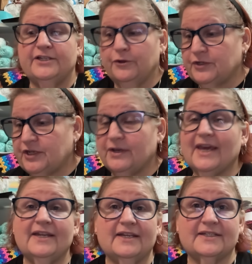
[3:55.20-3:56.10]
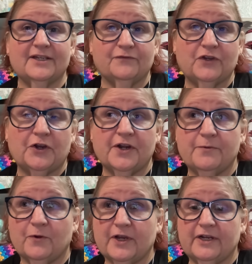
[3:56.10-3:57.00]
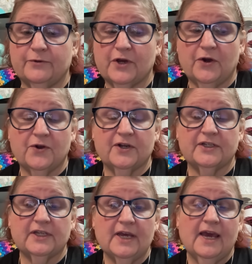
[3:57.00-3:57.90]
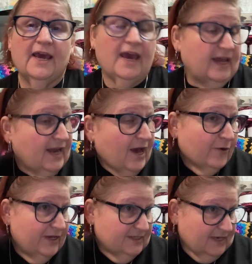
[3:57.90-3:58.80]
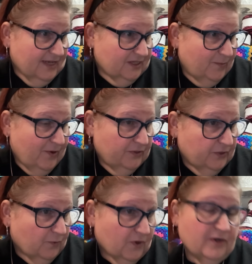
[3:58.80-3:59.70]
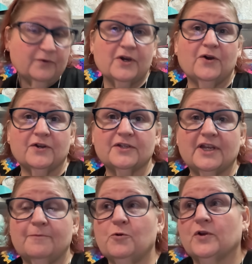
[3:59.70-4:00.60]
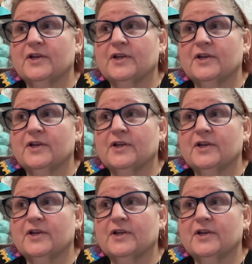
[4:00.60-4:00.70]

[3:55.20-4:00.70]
used to getting himself dirty working on cars, and now he's not supposed to work on cars anymore